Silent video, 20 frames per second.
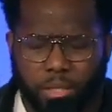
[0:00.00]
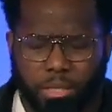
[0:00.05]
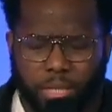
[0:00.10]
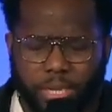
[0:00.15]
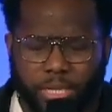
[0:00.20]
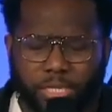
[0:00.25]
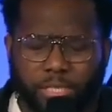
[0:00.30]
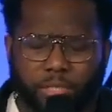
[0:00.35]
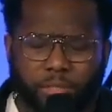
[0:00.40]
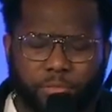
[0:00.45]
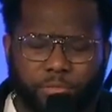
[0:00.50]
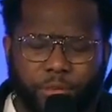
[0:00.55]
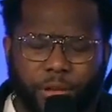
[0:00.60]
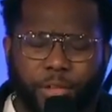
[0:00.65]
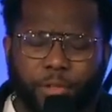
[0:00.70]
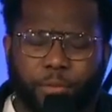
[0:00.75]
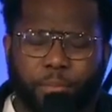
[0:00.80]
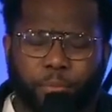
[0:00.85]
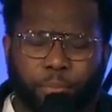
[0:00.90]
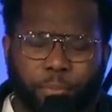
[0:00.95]
And so,
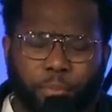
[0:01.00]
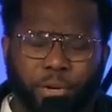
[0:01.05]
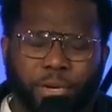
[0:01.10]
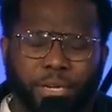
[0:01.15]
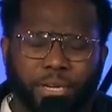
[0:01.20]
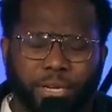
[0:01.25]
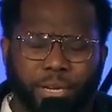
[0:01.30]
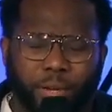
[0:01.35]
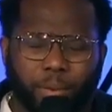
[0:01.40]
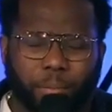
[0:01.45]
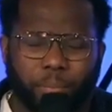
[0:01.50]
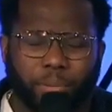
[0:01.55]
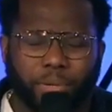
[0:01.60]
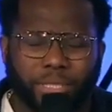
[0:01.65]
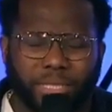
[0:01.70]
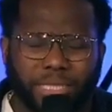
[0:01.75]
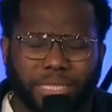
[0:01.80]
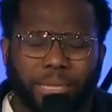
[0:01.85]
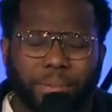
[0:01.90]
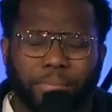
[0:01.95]
Father, put, a,
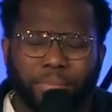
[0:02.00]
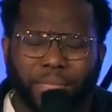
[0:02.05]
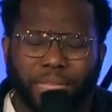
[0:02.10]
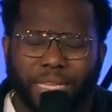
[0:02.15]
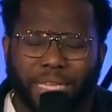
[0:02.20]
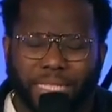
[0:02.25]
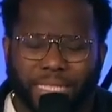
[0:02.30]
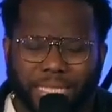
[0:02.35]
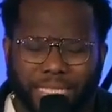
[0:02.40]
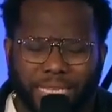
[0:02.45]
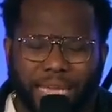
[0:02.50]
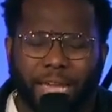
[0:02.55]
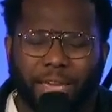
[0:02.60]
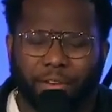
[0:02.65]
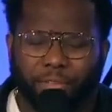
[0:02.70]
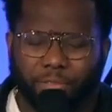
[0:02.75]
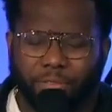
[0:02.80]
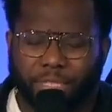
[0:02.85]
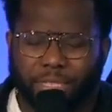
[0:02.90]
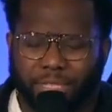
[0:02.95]
put something inside
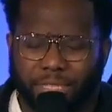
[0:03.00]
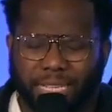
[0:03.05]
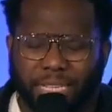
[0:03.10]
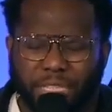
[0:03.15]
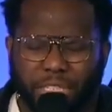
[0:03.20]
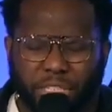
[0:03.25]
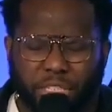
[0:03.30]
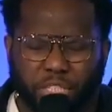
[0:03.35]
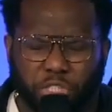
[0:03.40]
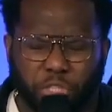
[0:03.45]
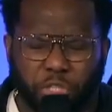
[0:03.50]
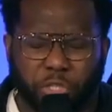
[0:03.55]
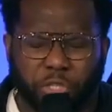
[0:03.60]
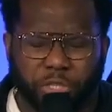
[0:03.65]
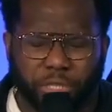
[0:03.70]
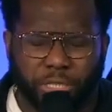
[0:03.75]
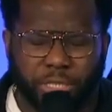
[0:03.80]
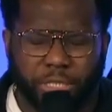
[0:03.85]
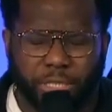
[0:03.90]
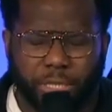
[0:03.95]
of us that
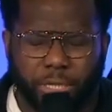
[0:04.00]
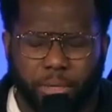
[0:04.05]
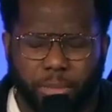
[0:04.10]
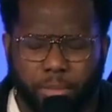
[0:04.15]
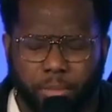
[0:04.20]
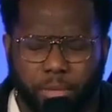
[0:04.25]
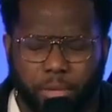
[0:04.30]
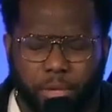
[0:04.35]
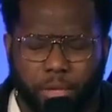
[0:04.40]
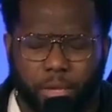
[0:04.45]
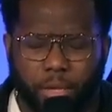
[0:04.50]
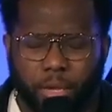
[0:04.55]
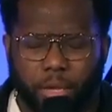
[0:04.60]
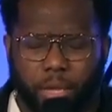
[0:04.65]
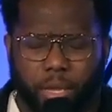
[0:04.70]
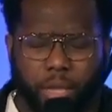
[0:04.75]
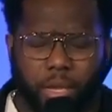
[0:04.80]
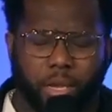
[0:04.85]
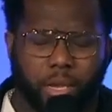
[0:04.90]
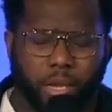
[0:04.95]
stirs us up.
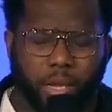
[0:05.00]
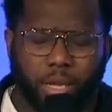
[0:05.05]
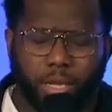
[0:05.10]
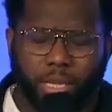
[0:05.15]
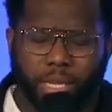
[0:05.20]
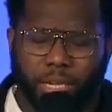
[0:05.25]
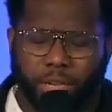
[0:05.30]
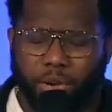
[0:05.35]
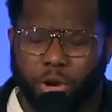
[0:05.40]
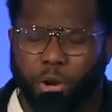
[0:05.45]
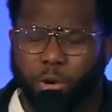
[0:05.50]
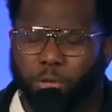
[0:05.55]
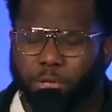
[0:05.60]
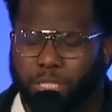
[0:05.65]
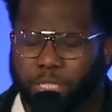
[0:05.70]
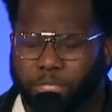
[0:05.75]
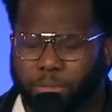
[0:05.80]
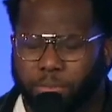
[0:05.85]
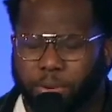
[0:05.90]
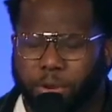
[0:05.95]
Let your
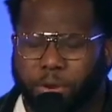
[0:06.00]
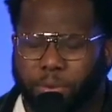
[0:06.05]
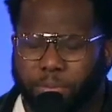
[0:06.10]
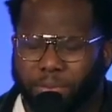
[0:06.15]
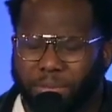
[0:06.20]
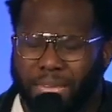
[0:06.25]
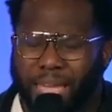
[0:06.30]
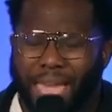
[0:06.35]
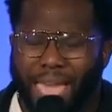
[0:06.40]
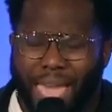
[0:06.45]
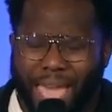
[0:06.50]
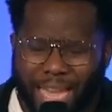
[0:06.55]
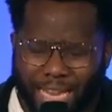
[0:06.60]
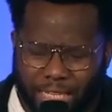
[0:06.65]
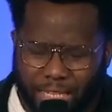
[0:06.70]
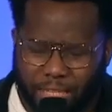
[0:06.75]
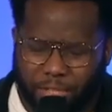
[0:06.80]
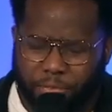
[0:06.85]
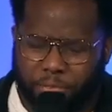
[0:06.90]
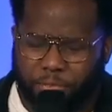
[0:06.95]
Holy Spirit be
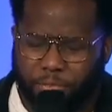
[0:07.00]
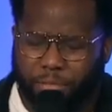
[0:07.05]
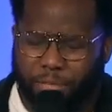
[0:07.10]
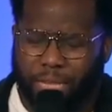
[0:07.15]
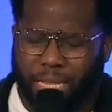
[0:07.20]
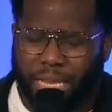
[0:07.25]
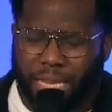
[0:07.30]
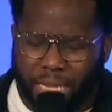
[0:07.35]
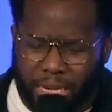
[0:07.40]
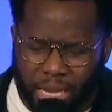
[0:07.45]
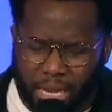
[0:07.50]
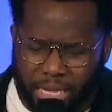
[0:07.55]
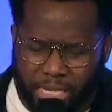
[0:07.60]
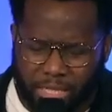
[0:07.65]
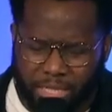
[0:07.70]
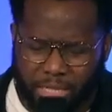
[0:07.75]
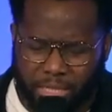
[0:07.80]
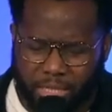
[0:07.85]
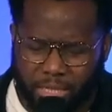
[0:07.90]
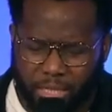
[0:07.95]
active in
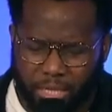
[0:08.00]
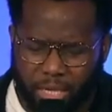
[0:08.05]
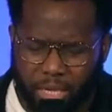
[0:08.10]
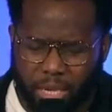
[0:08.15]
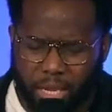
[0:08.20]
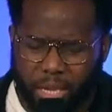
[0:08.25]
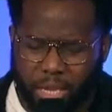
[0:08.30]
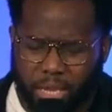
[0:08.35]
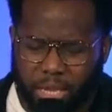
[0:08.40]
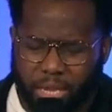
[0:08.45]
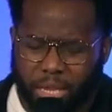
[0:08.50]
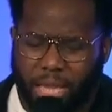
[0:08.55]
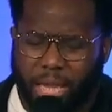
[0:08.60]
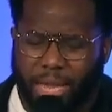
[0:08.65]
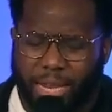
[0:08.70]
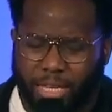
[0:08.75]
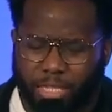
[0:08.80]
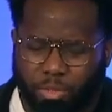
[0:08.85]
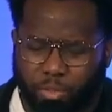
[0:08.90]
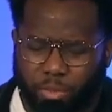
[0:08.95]
us,
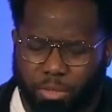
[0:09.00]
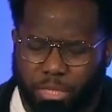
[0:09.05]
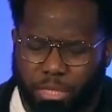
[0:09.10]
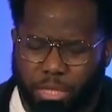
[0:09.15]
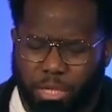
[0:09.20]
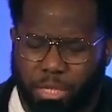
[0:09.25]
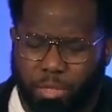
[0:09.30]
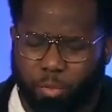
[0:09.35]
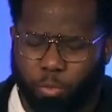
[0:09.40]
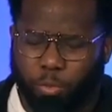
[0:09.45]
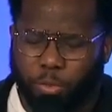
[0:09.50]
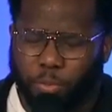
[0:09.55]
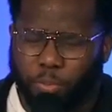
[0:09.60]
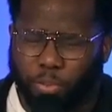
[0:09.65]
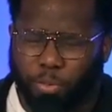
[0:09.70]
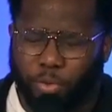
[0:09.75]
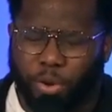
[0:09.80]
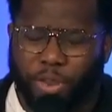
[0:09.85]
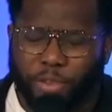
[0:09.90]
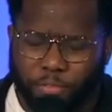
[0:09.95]
God, as we, we
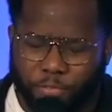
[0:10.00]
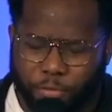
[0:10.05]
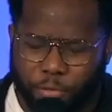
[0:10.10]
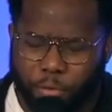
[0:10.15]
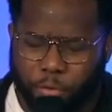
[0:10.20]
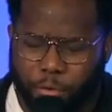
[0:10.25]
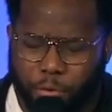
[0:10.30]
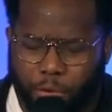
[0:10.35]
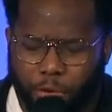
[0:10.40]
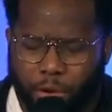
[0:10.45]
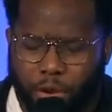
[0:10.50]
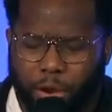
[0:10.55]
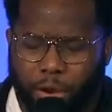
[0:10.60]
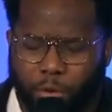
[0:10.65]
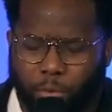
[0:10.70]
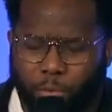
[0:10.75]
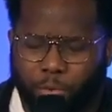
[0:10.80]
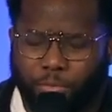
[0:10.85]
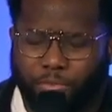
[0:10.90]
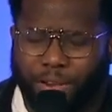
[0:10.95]
pray for
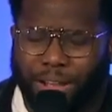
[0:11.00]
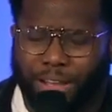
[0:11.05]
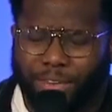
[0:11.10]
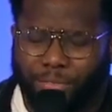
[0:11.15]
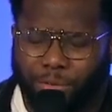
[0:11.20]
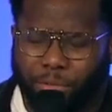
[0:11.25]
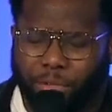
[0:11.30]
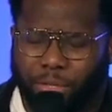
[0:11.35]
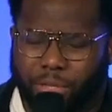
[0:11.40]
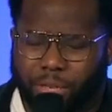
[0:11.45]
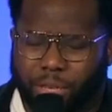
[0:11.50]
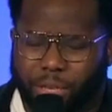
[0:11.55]
revival.